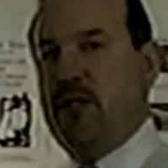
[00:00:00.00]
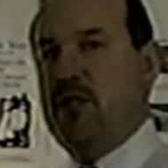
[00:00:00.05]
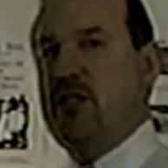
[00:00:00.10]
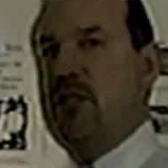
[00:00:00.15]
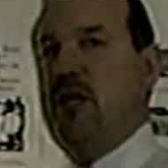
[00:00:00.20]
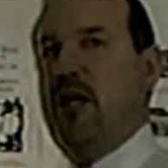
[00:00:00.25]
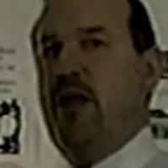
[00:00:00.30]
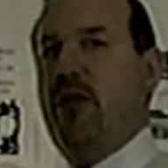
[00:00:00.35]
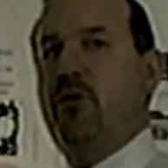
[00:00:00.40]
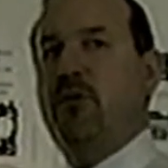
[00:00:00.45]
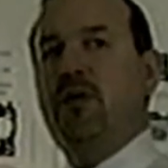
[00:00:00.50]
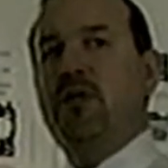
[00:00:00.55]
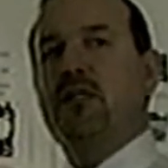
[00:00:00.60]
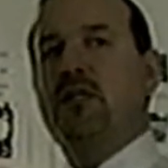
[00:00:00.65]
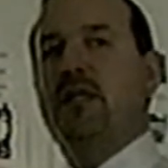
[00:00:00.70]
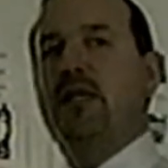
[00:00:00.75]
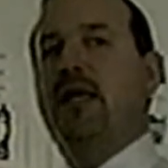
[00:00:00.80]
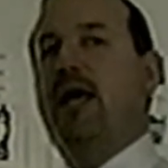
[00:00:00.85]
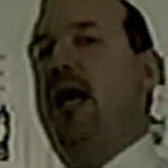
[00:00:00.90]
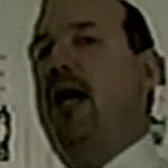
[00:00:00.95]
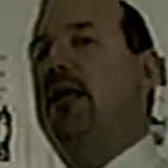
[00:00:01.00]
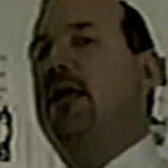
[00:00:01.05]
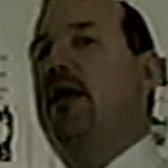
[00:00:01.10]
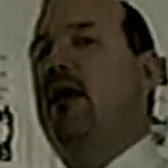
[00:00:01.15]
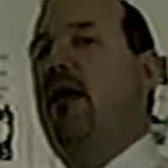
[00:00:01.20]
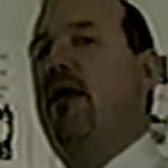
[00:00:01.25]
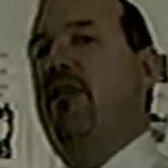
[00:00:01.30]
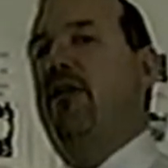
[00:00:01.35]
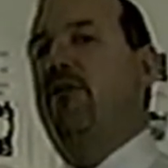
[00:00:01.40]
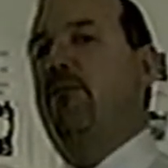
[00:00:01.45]
This is another reason that
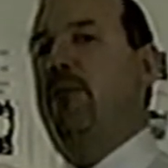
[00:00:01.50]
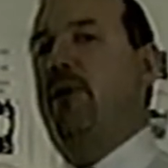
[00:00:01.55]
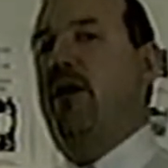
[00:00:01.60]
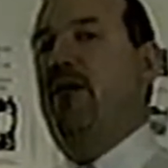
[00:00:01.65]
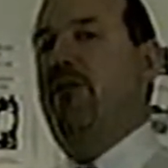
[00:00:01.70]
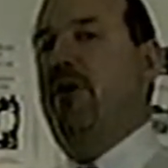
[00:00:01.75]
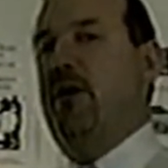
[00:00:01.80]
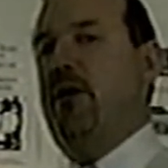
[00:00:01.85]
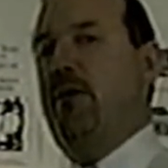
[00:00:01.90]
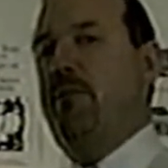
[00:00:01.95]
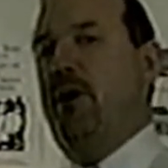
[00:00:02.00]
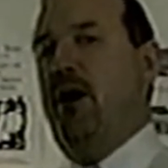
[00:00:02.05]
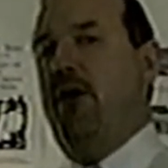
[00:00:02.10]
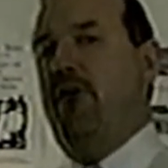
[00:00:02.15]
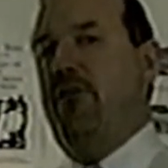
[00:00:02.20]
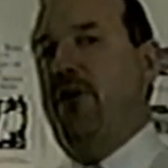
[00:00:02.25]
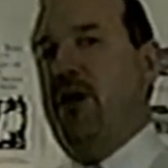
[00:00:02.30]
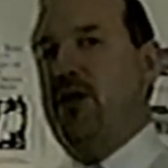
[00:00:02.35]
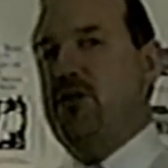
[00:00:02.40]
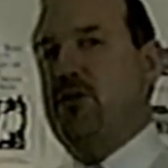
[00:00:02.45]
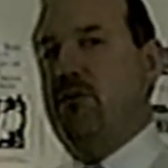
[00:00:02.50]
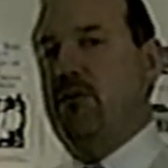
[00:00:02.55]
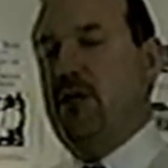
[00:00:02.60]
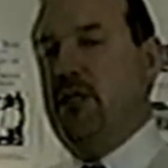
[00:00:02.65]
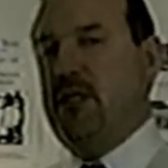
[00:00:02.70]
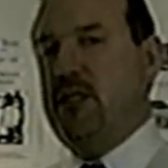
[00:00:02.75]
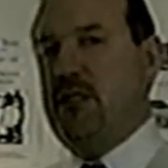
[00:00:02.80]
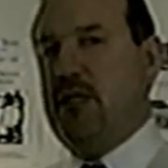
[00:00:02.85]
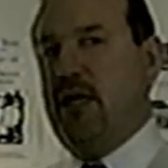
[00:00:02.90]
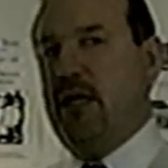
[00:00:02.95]
a veteran myofascial
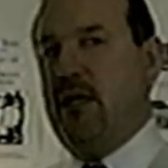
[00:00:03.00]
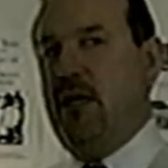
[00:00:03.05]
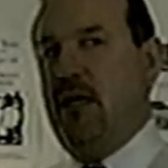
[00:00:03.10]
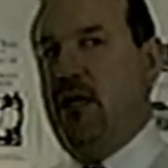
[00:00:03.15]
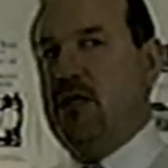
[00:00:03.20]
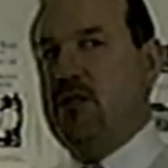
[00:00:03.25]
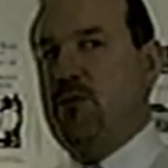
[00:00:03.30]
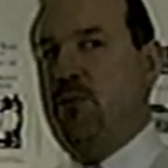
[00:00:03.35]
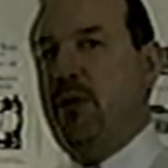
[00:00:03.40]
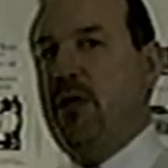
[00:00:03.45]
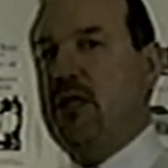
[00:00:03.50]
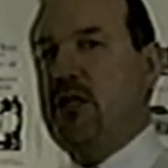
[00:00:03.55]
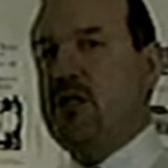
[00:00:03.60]
release technique is